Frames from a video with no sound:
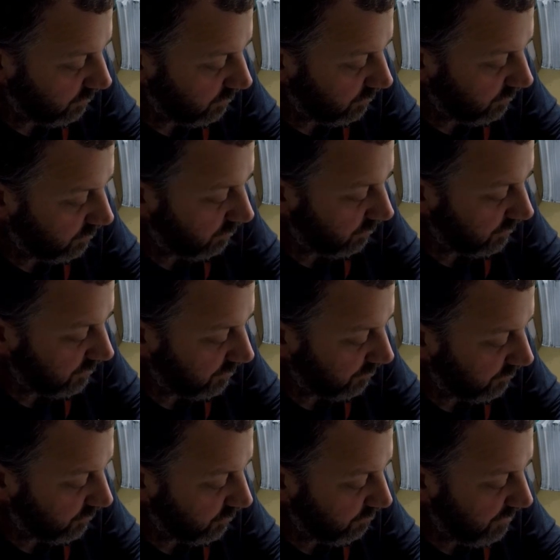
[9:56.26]
All right, so I'm
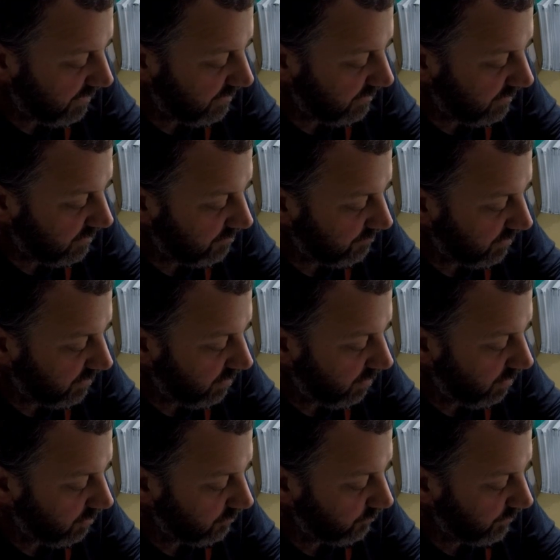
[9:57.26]
gonna go back down to my
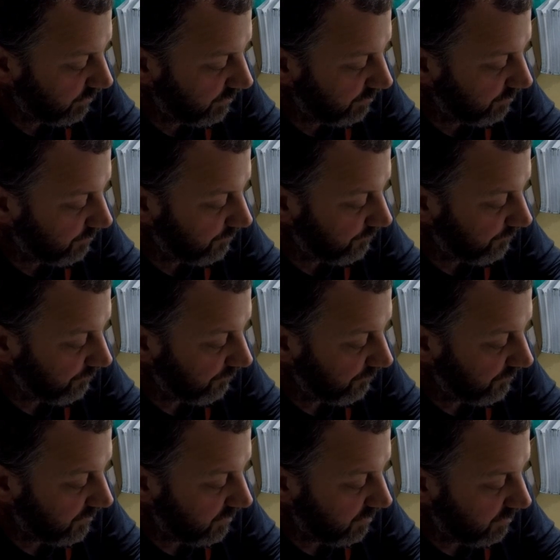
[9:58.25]
cogwheel.
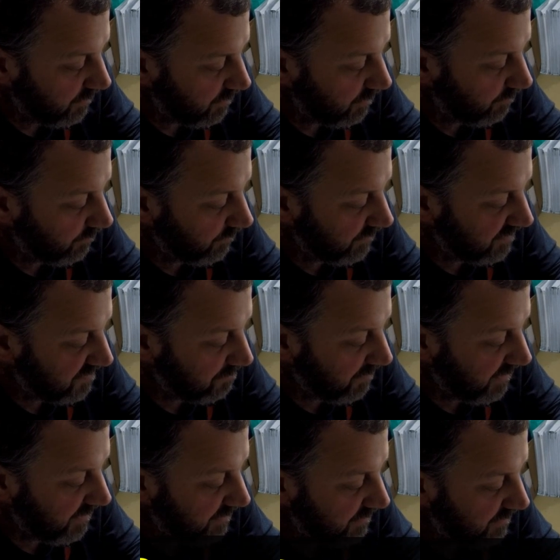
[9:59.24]
I'm gonna
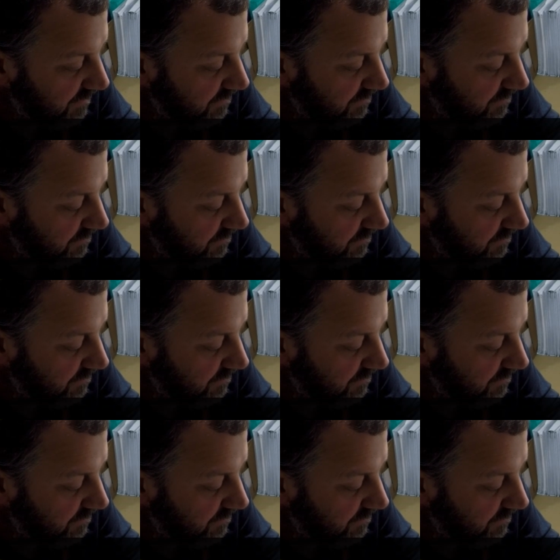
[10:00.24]
expand it.